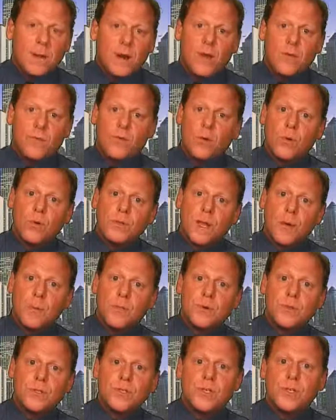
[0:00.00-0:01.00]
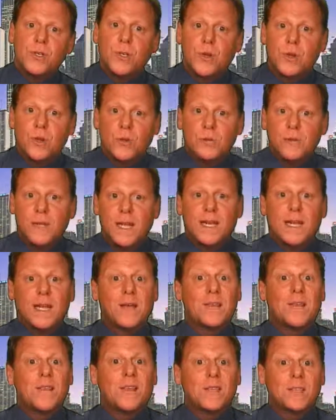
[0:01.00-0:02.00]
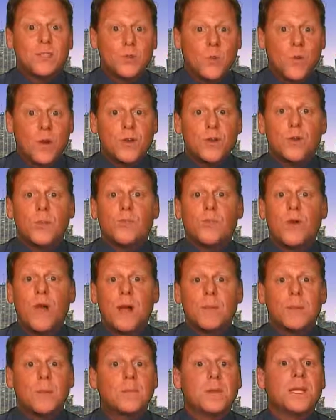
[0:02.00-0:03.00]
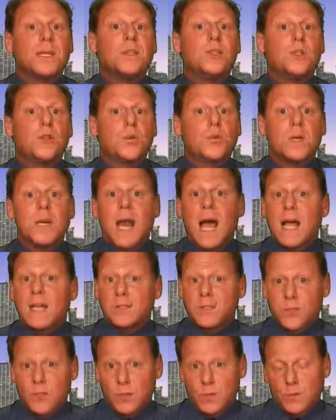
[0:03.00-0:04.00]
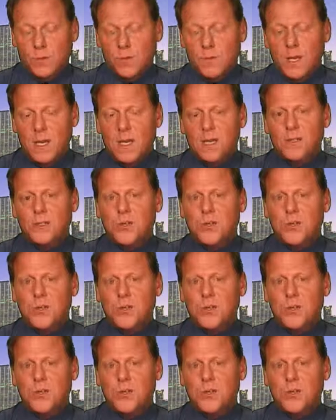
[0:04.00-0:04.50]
But on rule number 2, now this one you probably do not do,